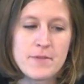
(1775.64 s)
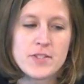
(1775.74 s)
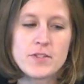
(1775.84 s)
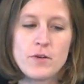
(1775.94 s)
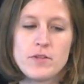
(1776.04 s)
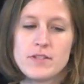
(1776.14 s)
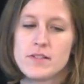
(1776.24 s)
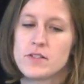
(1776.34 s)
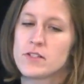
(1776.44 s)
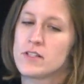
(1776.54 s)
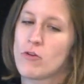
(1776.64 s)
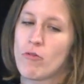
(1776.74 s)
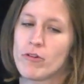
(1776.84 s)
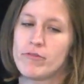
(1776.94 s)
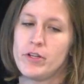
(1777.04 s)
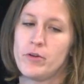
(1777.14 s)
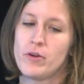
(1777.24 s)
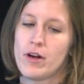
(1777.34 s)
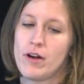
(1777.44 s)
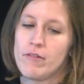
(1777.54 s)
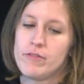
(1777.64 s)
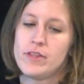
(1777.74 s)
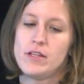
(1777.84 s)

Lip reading: So this is just an overview of